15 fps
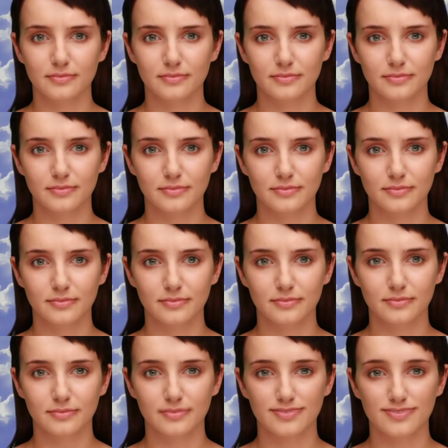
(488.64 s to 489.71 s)

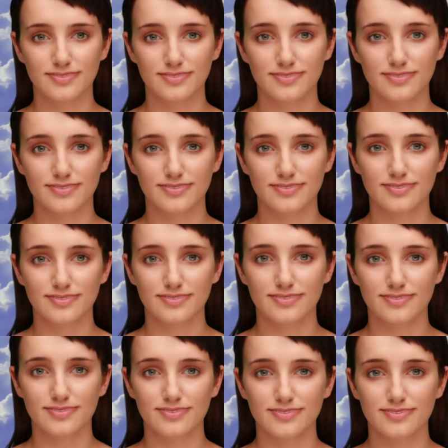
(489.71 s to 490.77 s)

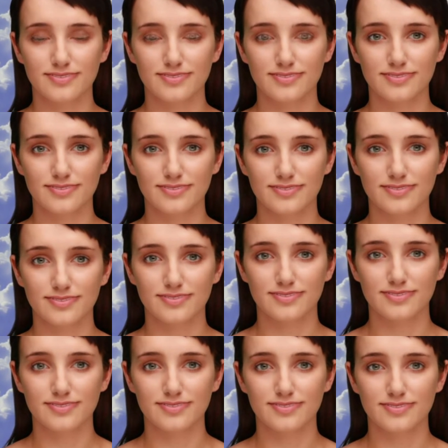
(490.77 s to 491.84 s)

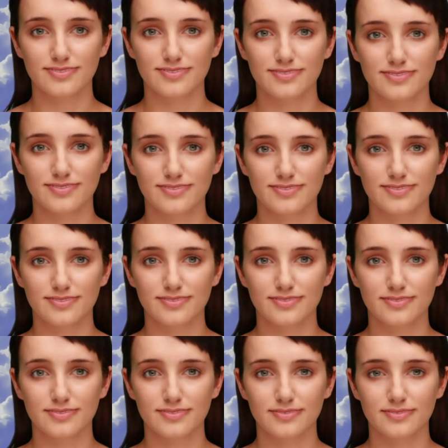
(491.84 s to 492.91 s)

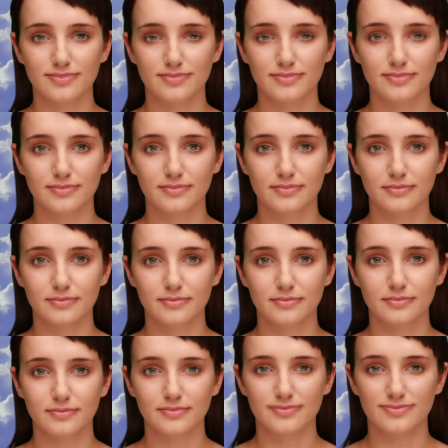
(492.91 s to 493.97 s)

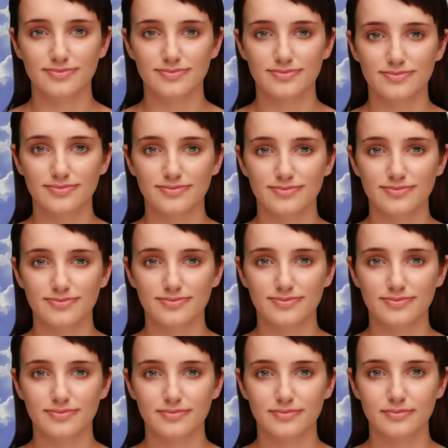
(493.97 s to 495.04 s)

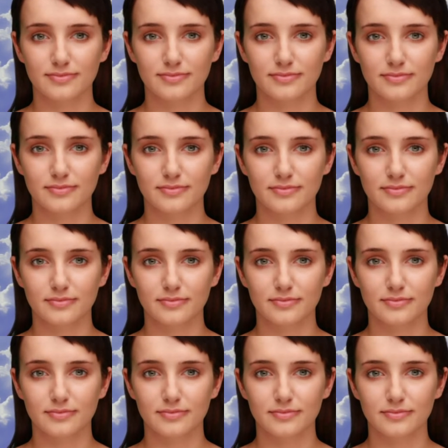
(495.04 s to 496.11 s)

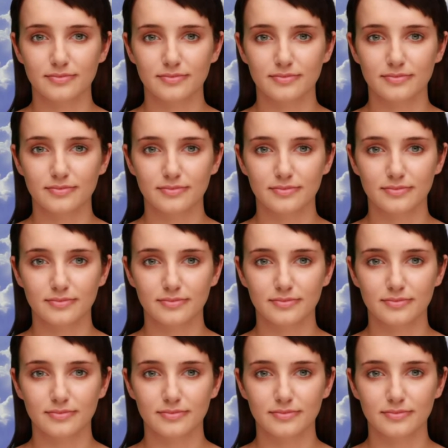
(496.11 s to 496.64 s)
[no speech]